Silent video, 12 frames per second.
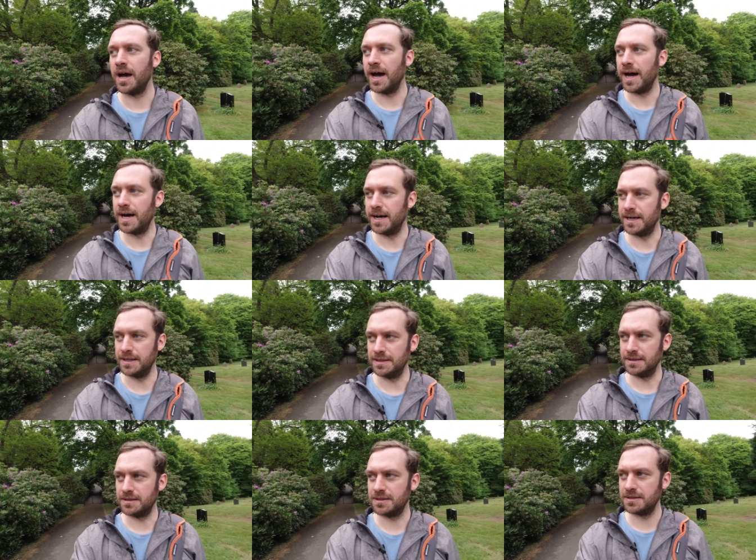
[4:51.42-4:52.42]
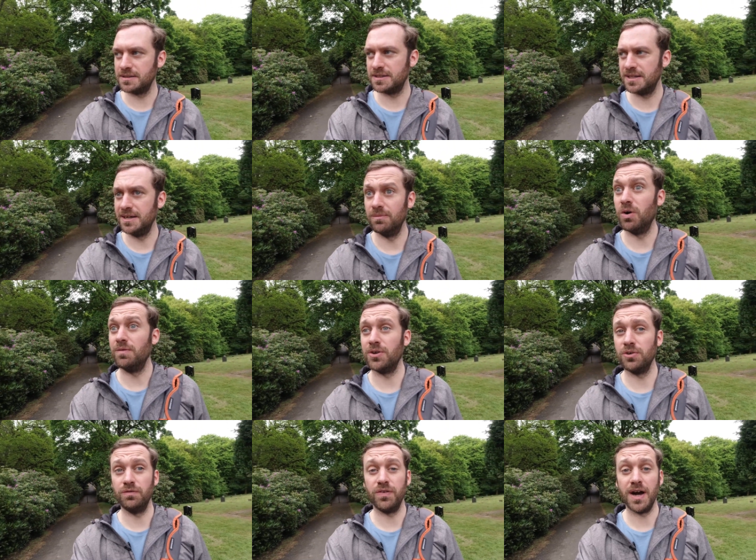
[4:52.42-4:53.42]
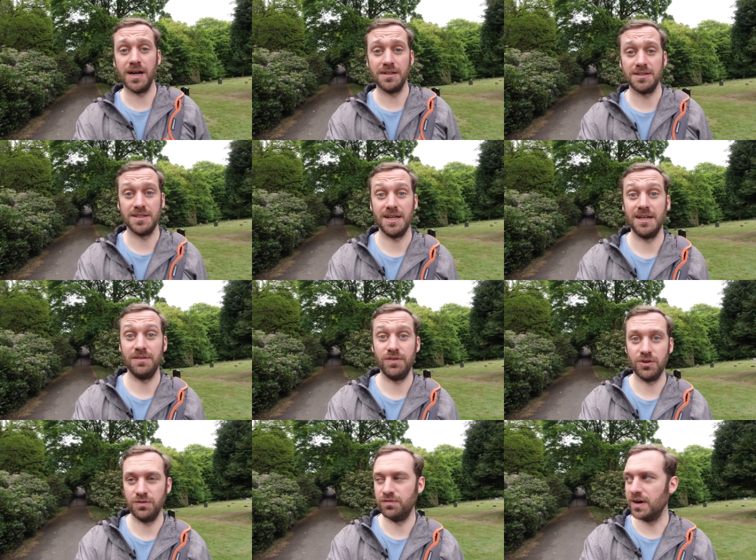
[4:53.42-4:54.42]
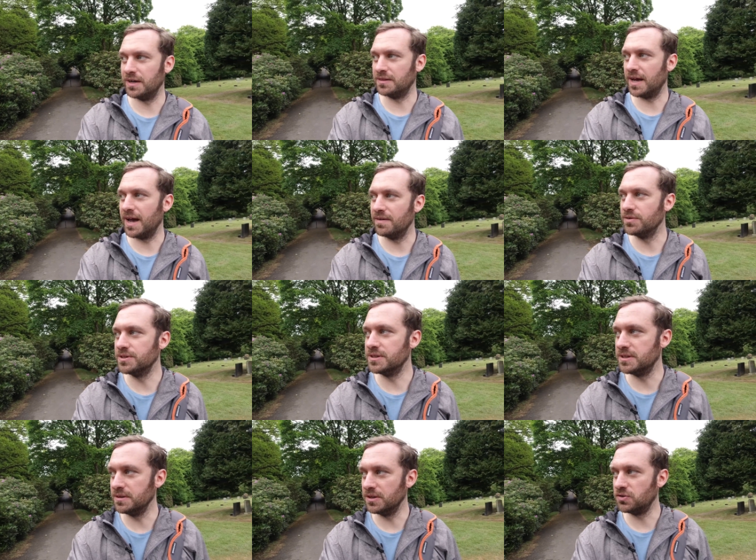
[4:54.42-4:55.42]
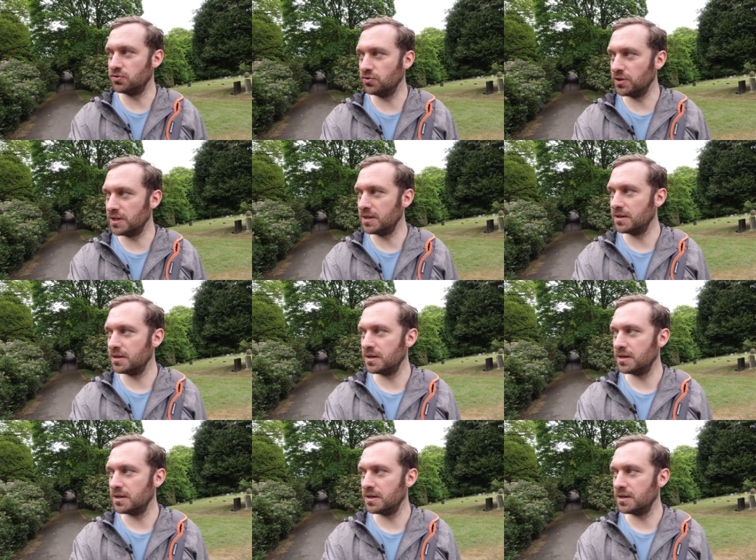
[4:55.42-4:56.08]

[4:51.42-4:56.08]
and seeing what we could find, seeing if we could find the herons in the tree,